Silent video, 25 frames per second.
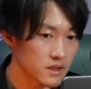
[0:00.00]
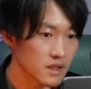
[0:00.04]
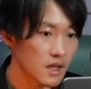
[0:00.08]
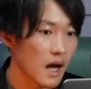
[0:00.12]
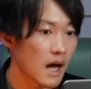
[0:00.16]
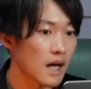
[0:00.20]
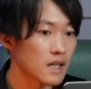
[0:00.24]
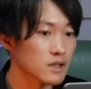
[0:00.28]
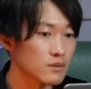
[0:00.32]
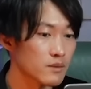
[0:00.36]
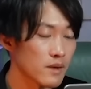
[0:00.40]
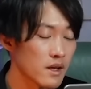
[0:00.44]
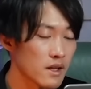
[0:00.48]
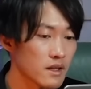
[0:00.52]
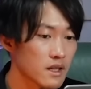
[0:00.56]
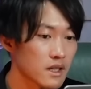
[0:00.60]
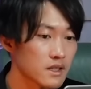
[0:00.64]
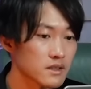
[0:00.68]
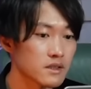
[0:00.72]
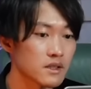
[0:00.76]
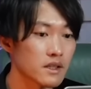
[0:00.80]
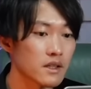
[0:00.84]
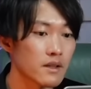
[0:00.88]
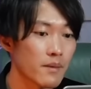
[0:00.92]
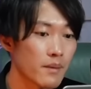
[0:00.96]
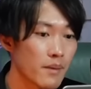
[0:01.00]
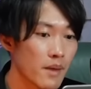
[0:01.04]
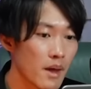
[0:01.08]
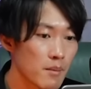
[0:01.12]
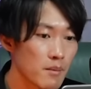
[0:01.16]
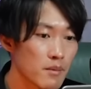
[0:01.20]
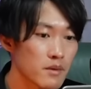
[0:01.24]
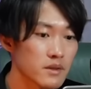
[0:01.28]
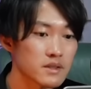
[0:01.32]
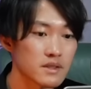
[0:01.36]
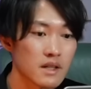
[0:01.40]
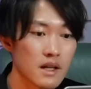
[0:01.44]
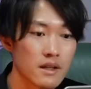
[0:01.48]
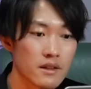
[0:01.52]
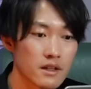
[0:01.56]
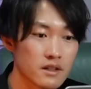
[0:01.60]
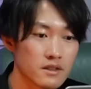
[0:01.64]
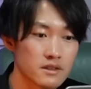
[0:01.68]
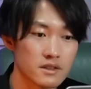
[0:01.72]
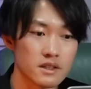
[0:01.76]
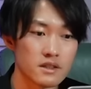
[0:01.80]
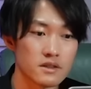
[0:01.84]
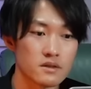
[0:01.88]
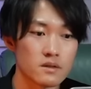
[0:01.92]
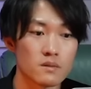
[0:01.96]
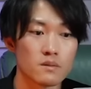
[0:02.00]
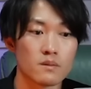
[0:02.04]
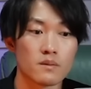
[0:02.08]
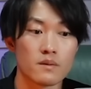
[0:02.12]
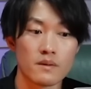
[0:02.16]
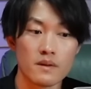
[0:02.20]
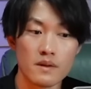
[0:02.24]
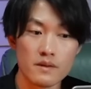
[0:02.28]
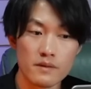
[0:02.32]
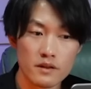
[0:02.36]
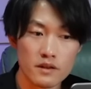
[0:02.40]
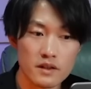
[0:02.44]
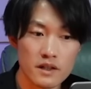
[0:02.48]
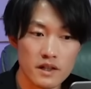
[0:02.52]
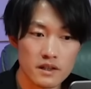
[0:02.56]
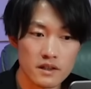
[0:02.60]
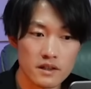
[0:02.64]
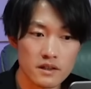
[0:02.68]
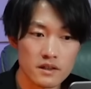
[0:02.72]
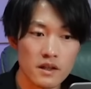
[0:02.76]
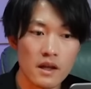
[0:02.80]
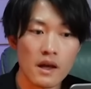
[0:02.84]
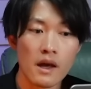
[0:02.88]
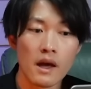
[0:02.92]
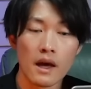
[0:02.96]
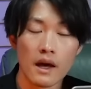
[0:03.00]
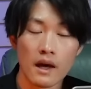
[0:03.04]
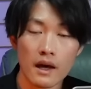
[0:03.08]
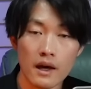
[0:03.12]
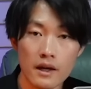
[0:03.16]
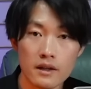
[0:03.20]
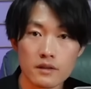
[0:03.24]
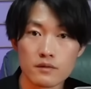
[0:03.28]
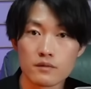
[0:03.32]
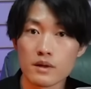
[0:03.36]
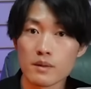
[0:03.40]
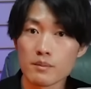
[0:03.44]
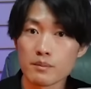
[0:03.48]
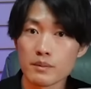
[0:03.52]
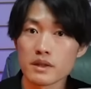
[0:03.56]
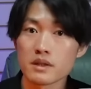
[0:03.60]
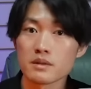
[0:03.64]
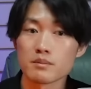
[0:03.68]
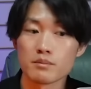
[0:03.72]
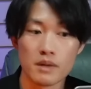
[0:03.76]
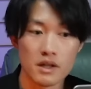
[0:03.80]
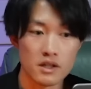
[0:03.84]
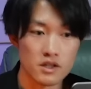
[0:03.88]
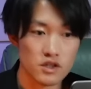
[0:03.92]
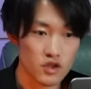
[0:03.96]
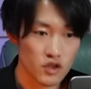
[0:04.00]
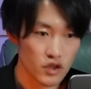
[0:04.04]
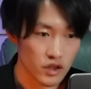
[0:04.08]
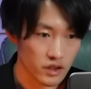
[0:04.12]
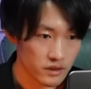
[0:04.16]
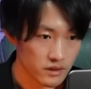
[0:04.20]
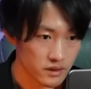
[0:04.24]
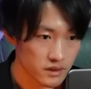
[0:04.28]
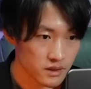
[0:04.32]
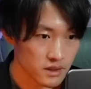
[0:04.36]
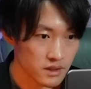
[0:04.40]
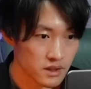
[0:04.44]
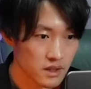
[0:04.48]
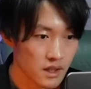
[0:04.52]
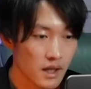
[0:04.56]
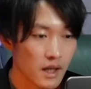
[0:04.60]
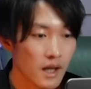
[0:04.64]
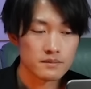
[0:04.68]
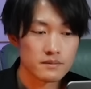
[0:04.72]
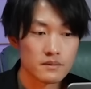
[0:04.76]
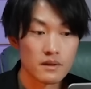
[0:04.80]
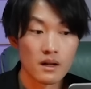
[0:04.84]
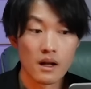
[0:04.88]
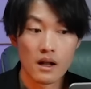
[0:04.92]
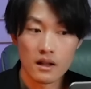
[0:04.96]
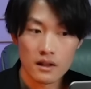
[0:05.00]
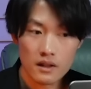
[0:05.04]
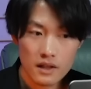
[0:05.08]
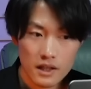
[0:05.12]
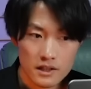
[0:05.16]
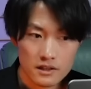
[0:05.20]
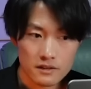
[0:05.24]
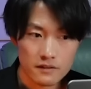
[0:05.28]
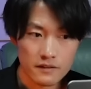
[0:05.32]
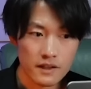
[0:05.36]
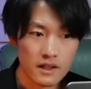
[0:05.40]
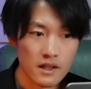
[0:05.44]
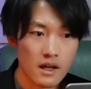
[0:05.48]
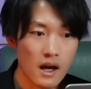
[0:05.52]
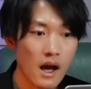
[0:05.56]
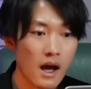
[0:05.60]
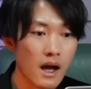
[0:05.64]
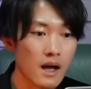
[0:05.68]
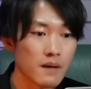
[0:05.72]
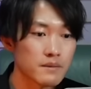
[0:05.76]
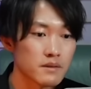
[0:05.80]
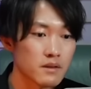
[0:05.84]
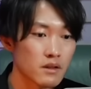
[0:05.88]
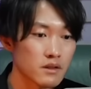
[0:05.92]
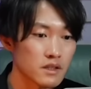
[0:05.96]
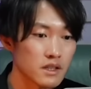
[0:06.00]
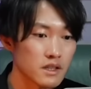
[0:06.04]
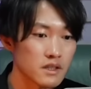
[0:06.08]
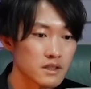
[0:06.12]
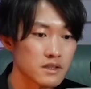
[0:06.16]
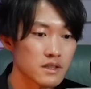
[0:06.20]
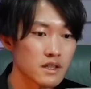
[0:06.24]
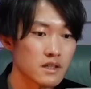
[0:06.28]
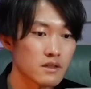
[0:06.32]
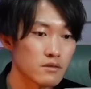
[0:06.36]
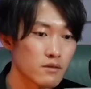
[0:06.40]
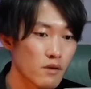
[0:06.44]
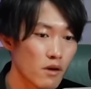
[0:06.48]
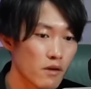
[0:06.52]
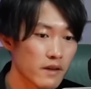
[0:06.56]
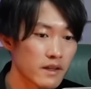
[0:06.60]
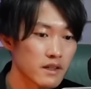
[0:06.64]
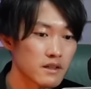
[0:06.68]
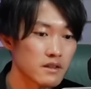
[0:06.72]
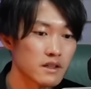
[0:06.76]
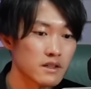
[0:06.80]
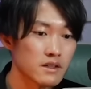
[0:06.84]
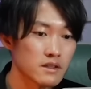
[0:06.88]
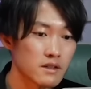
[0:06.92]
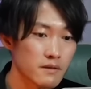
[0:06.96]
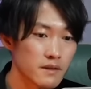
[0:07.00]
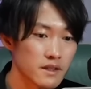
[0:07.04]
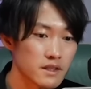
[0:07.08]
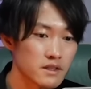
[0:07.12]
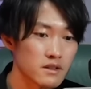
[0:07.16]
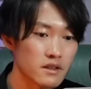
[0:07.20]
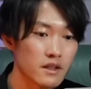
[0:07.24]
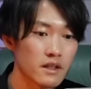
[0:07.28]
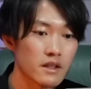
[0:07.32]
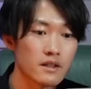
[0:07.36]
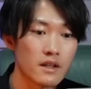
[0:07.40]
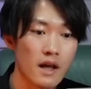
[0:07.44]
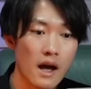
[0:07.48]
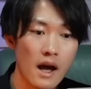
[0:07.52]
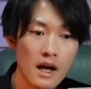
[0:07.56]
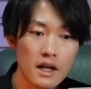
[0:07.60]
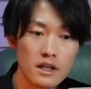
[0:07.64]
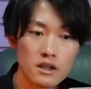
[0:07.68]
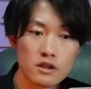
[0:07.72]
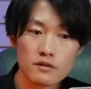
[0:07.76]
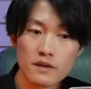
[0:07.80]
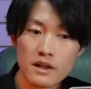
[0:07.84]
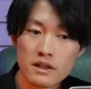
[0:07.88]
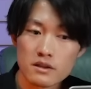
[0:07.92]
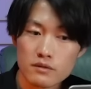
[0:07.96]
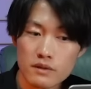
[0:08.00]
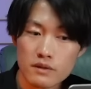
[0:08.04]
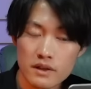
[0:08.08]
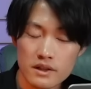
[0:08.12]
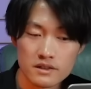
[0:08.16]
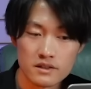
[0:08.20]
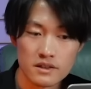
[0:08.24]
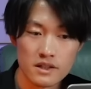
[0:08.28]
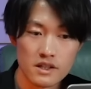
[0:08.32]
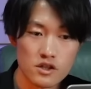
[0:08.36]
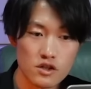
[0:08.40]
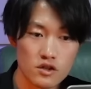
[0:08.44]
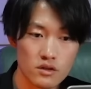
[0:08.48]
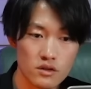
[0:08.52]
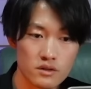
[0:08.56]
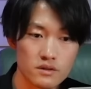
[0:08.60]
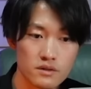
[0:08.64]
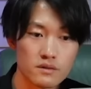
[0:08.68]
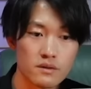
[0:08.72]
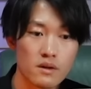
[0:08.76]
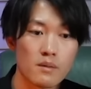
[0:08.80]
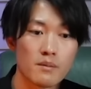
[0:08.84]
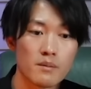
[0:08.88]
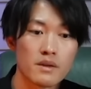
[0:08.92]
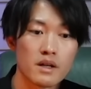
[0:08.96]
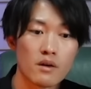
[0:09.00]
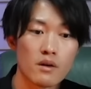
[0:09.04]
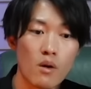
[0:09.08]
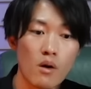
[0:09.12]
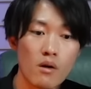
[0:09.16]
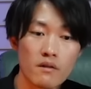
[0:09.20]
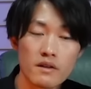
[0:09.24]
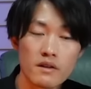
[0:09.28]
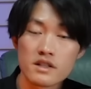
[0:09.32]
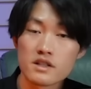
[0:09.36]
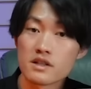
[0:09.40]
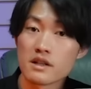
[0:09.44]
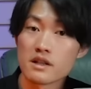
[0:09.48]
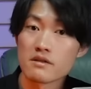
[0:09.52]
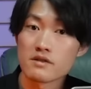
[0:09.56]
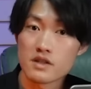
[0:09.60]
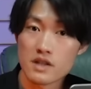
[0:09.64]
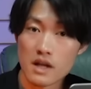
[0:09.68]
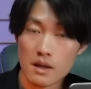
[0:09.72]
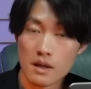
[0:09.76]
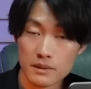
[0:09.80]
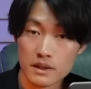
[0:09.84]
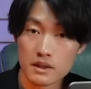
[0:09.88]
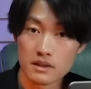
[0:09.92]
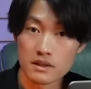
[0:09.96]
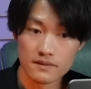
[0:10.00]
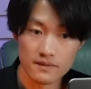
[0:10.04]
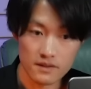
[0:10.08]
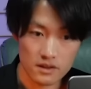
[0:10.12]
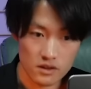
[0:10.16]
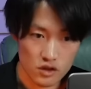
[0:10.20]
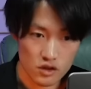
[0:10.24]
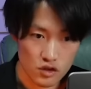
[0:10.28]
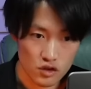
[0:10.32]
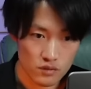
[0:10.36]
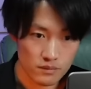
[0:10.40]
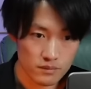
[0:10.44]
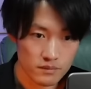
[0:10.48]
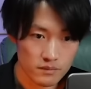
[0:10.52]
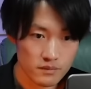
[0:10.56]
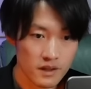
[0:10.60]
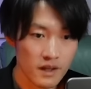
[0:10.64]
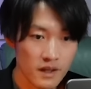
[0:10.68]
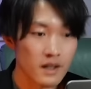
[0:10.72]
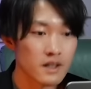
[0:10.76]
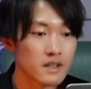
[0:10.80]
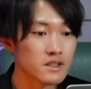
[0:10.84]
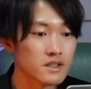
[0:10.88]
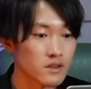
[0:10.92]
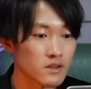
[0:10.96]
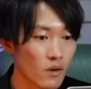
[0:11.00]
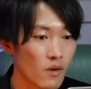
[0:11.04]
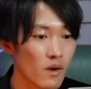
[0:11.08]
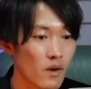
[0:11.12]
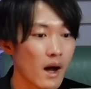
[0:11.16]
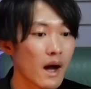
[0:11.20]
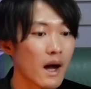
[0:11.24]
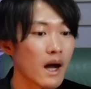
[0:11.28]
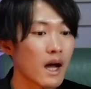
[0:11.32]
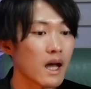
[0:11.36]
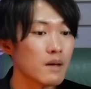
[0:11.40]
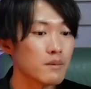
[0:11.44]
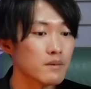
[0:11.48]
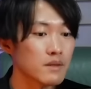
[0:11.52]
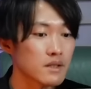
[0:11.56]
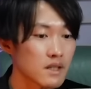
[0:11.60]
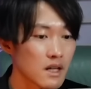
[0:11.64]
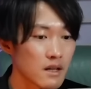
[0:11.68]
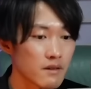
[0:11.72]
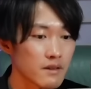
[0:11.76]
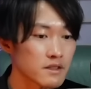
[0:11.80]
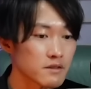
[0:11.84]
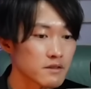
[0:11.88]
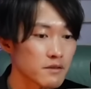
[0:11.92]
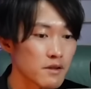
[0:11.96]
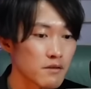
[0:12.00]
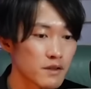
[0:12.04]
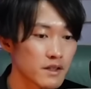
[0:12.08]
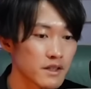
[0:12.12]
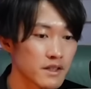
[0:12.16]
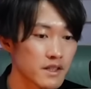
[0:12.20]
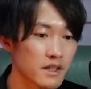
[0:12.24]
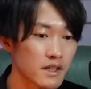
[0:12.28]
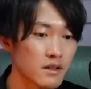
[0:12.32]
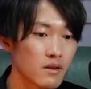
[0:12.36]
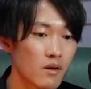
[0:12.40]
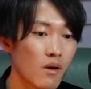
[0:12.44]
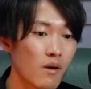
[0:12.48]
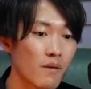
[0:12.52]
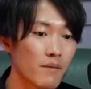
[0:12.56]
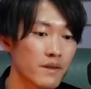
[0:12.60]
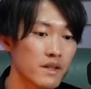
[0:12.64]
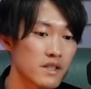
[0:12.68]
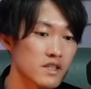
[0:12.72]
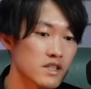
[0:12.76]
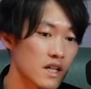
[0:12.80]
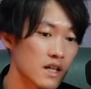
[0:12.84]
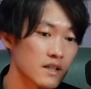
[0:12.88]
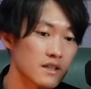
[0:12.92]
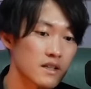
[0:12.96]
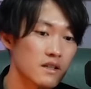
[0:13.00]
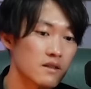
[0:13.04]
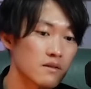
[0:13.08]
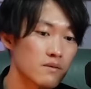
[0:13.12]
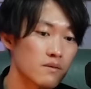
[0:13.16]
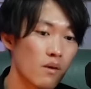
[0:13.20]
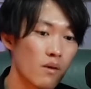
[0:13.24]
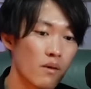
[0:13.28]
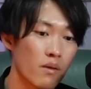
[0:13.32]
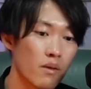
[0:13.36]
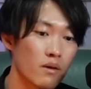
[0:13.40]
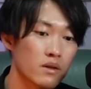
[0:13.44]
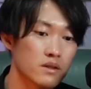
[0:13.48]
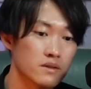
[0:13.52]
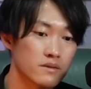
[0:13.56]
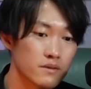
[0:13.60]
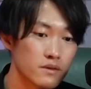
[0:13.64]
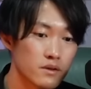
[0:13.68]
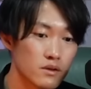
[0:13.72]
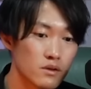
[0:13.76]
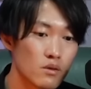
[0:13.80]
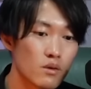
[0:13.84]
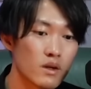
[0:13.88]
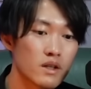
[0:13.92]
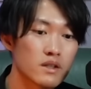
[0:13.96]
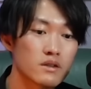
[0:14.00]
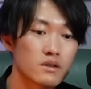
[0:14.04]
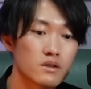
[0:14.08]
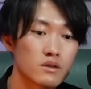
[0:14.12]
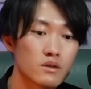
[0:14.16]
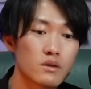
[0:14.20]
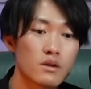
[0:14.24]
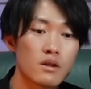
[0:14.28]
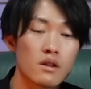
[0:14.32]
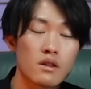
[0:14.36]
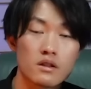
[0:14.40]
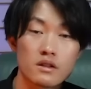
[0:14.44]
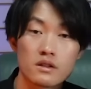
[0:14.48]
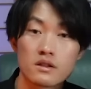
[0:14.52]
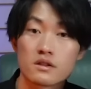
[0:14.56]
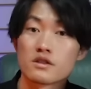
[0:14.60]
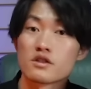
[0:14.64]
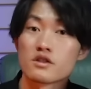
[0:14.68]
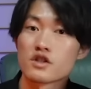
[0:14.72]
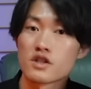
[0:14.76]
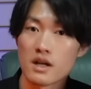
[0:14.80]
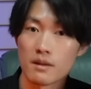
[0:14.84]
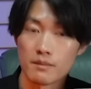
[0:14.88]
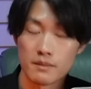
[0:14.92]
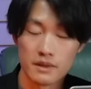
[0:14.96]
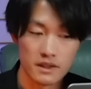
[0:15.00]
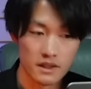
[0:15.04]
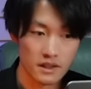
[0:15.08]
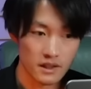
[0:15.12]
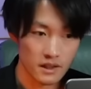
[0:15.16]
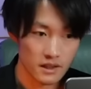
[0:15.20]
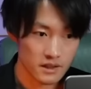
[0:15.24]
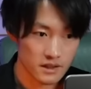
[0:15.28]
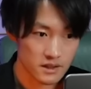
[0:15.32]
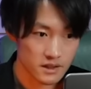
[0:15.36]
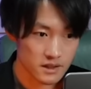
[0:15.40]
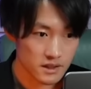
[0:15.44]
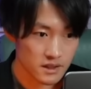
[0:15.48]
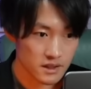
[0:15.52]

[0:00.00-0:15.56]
as well as in-depth analysis of Weaver Card and One Piece magazines. Lately, I've noticed a growing interest in accurate translations from the original Japanese version, so I'm currently working on the channel for those who want to learn Japanese.